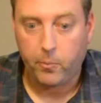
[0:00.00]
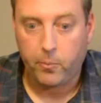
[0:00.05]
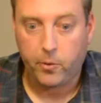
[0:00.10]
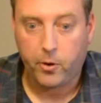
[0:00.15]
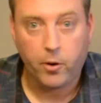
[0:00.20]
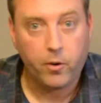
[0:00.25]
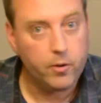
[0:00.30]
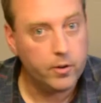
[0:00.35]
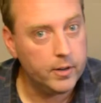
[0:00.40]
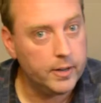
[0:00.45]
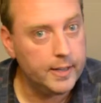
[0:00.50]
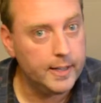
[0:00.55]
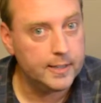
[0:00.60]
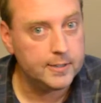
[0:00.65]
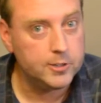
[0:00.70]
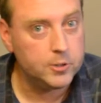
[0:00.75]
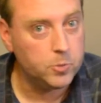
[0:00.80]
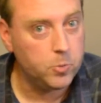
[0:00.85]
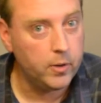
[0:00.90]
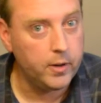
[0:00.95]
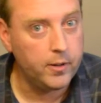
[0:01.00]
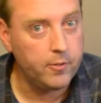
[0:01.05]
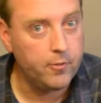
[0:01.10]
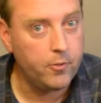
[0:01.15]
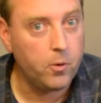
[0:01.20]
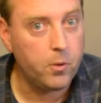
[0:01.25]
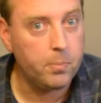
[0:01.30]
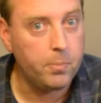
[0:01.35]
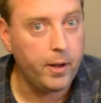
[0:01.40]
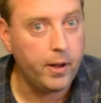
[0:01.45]
Currently it's
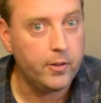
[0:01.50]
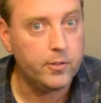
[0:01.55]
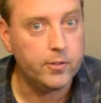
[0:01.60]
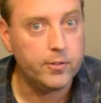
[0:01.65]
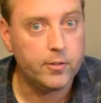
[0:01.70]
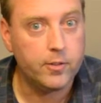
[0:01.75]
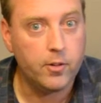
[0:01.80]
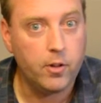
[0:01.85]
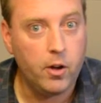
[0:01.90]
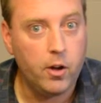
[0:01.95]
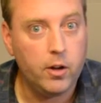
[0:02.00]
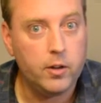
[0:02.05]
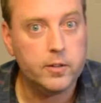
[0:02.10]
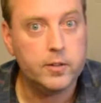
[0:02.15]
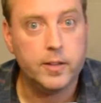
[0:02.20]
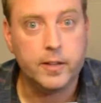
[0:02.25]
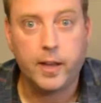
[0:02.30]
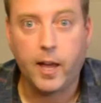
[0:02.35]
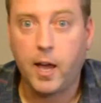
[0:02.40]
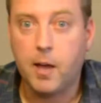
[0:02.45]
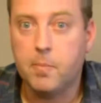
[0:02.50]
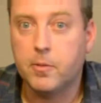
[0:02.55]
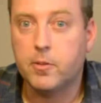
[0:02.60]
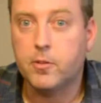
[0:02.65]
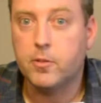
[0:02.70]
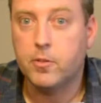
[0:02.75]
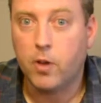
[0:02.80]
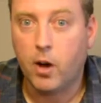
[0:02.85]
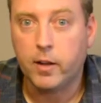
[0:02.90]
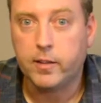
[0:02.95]
24 pages long. The game
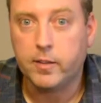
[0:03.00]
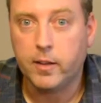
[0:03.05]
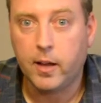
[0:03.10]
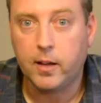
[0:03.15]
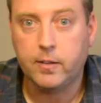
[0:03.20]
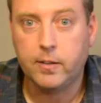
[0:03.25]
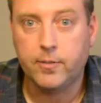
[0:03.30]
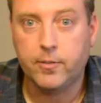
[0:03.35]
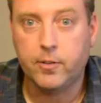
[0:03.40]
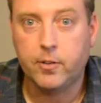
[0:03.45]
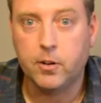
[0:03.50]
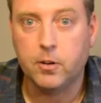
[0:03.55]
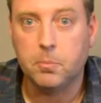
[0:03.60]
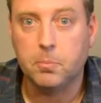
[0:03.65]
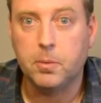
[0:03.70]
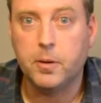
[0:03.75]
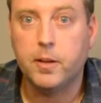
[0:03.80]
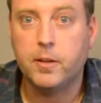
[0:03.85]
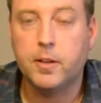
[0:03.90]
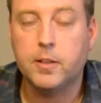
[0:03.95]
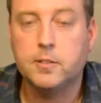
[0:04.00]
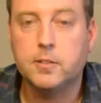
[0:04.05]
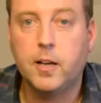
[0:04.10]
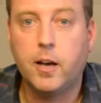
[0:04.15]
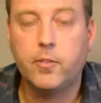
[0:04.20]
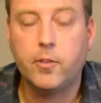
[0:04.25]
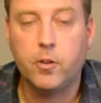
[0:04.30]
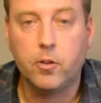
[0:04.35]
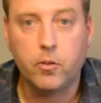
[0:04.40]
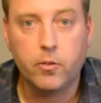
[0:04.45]
is not that difficult, but it does
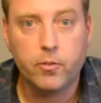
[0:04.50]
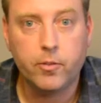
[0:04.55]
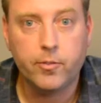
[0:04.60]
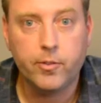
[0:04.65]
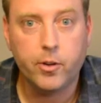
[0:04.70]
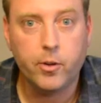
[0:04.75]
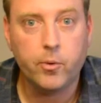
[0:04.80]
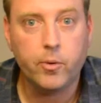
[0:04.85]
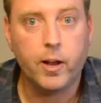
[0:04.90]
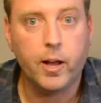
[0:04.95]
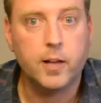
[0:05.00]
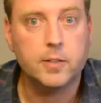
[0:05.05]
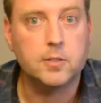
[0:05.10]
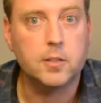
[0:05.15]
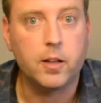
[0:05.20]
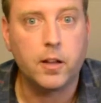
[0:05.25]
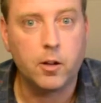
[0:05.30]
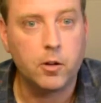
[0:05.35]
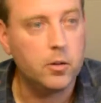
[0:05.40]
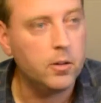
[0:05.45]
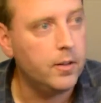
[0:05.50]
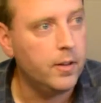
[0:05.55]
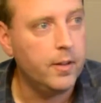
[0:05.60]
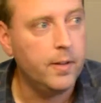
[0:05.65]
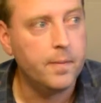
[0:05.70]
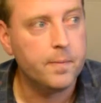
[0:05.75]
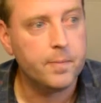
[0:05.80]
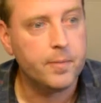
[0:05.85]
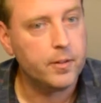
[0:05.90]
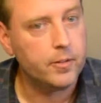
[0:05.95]
have an overview. It has a little
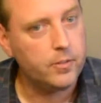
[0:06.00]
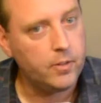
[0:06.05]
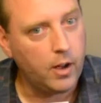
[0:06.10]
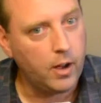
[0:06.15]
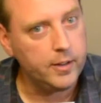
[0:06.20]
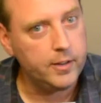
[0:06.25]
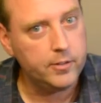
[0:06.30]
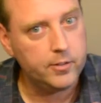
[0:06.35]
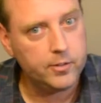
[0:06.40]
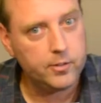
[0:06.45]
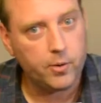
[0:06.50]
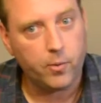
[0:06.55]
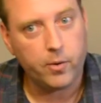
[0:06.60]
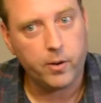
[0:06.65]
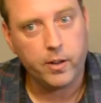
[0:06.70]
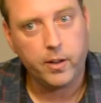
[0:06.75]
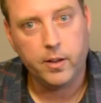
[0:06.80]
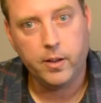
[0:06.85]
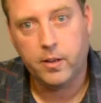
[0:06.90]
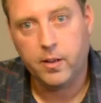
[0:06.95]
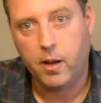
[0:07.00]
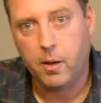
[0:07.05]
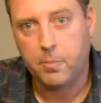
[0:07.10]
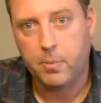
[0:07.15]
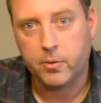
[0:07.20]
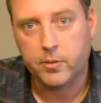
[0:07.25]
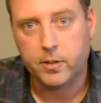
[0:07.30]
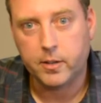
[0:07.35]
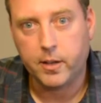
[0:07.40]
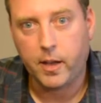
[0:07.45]
tiny story
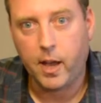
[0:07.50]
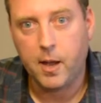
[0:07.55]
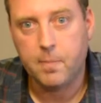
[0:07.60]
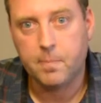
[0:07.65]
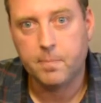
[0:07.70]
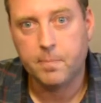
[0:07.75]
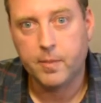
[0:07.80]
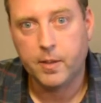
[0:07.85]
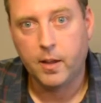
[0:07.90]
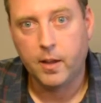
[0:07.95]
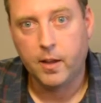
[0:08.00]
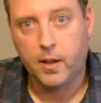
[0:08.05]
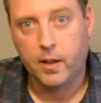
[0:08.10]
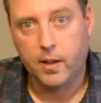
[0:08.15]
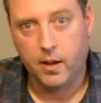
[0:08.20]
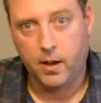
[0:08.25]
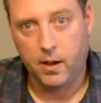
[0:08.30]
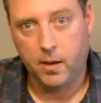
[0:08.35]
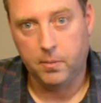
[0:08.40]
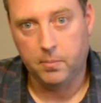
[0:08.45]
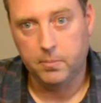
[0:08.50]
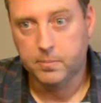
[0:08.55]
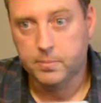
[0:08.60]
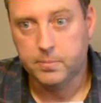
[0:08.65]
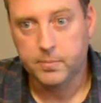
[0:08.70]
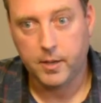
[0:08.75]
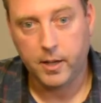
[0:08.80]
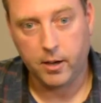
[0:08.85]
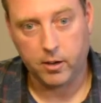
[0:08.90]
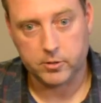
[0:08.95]
about the game.
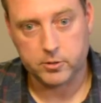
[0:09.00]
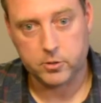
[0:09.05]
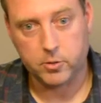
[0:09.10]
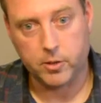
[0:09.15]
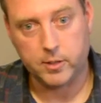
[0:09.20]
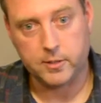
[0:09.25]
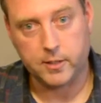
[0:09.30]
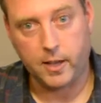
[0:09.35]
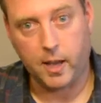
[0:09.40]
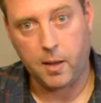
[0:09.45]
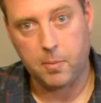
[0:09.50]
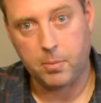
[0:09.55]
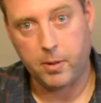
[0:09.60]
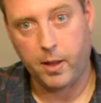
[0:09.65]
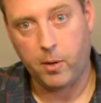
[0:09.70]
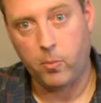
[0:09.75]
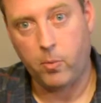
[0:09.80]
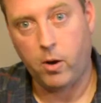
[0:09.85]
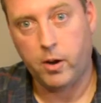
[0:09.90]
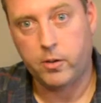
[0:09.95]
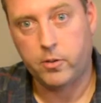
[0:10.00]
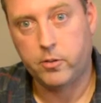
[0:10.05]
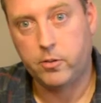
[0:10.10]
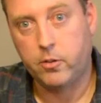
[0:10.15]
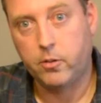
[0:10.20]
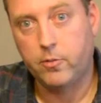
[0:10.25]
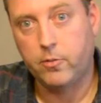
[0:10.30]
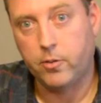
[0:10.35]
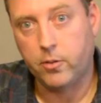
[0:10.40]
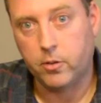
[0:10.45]
It also has a gameplay
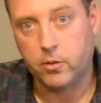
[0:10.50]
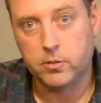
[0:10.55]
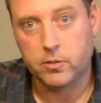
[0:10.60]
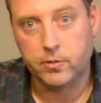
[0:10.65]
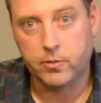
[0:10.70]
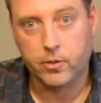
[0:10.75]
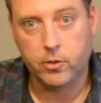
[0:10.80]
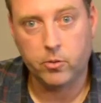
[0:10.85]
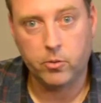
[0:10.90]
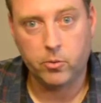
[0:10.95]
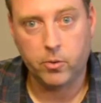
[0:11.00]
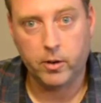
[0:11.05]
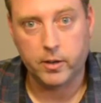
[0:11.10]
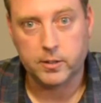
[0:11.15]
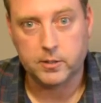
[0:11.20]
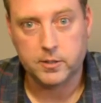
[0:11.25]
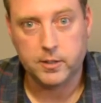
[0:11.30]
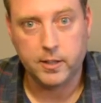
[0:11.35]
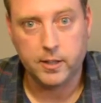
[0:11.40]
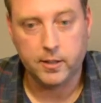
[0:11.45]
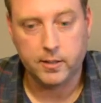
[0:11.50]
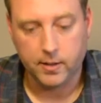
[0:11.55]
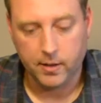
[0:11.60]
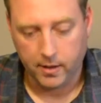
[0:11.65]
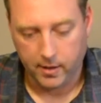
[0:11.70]
walkthrough for those of you who want to see it.